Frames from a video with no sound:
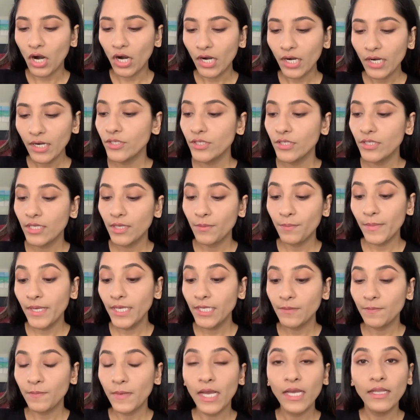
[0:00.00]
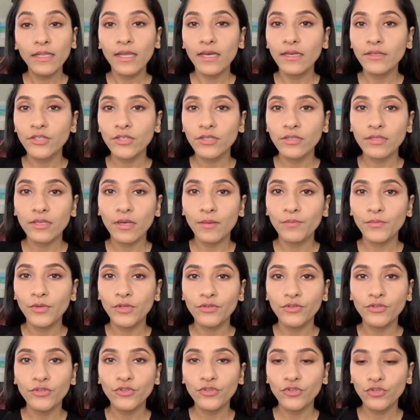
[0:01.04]
It makes my lashes appear
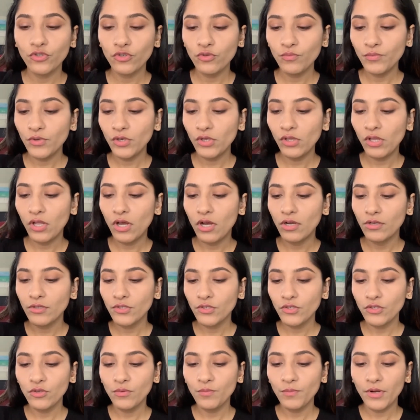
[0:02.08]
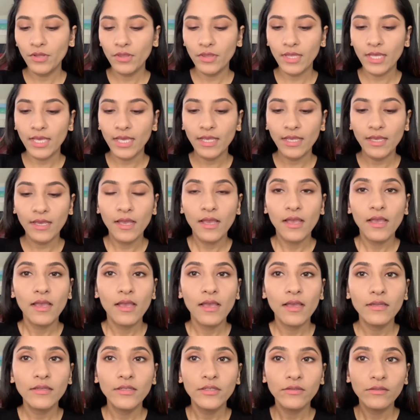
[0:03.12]
super long, super thick, and
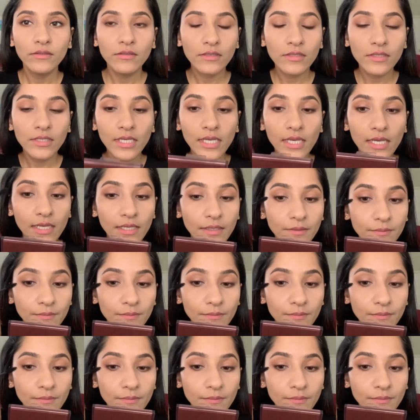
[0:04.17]
you'll see it.